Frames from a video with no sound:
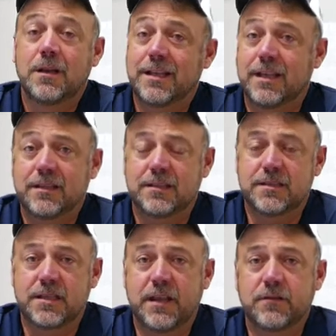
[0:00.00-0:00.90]
Again,
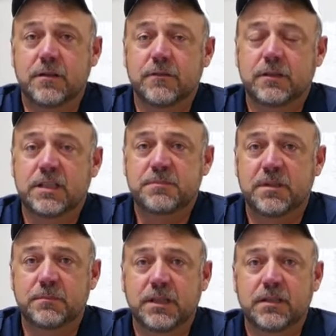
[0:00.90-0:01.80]
this is Kevin over at Lutz
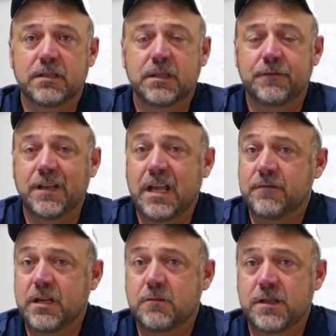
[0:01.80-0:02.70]
Plumbing. If you
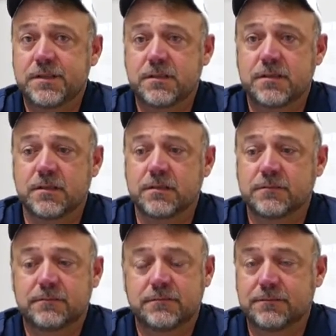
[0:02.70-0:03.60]
have any questions
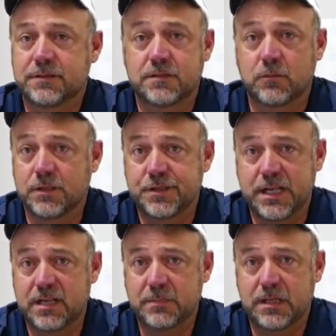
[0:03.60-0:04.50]
or just want to
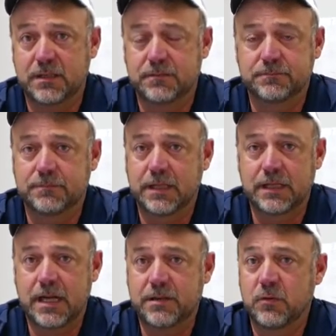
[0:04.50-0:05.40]
chat about
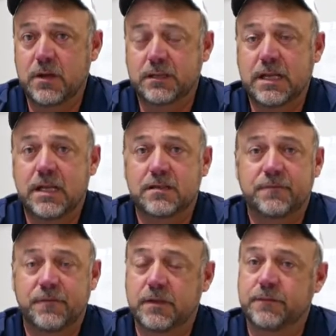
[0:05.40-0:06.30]
an item around the
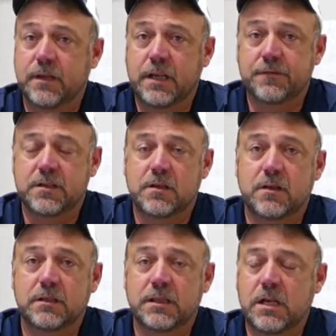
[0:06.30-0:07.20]
house, feel free to give us a call at